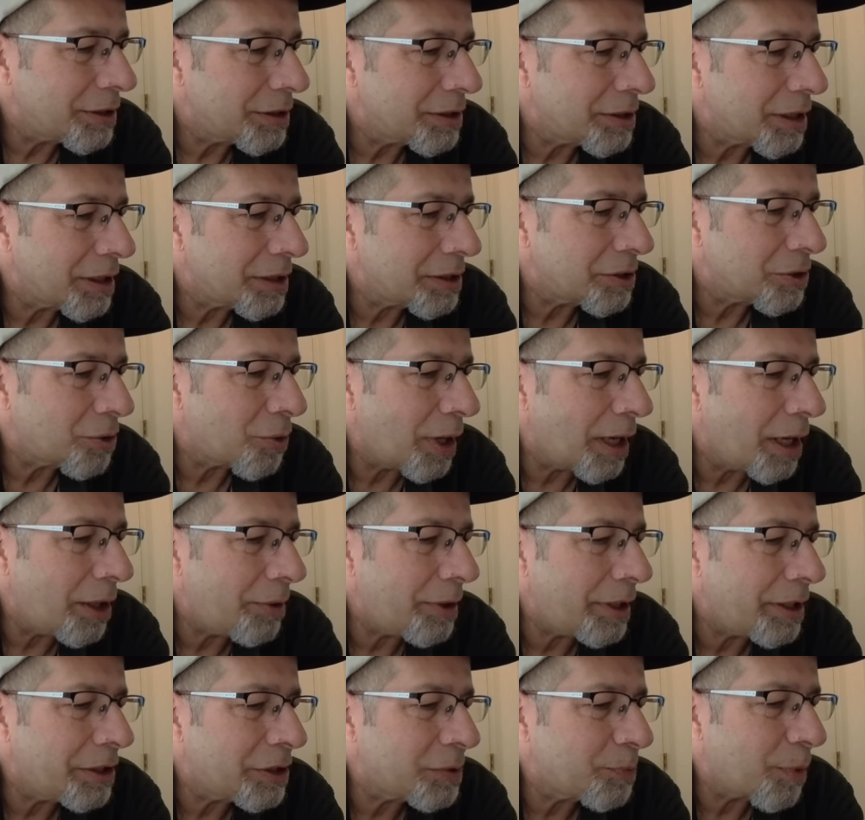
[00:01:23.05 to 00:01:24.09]
It says,
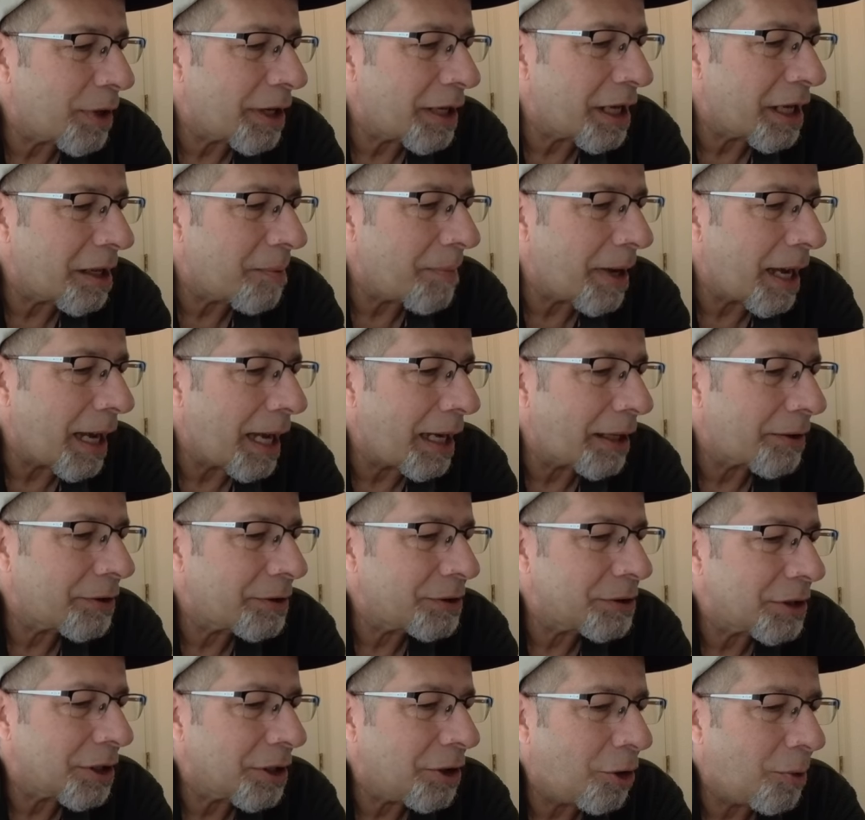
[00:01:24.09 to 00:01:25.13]
Toyota is bringing back the
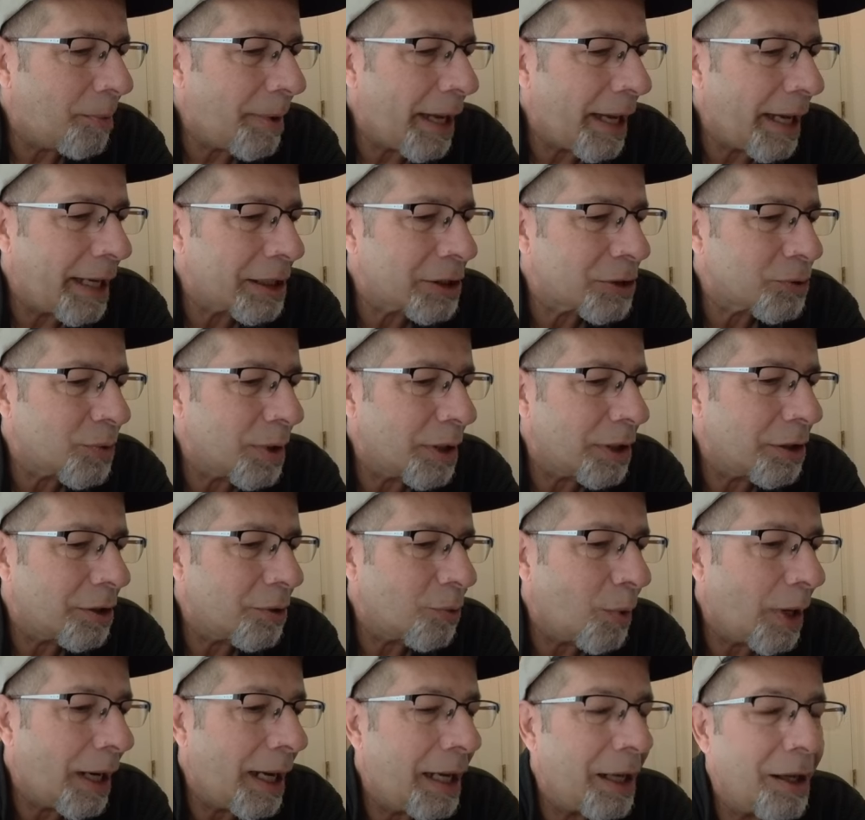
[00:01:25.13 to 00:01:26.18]
Tacoma X-Runner,
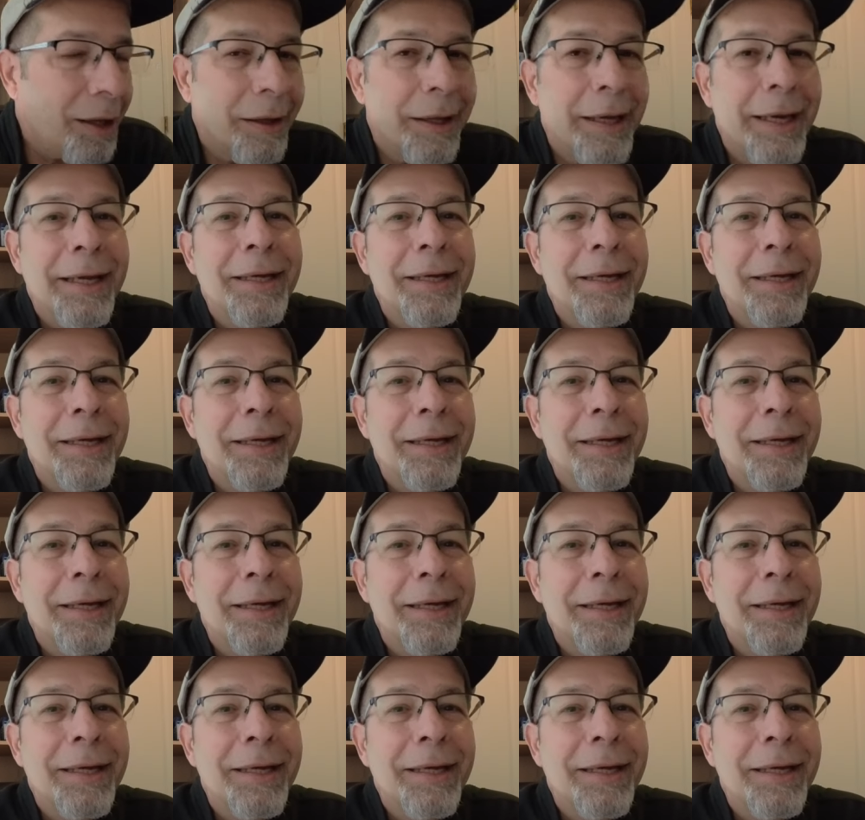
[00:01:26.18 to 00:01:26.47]
well,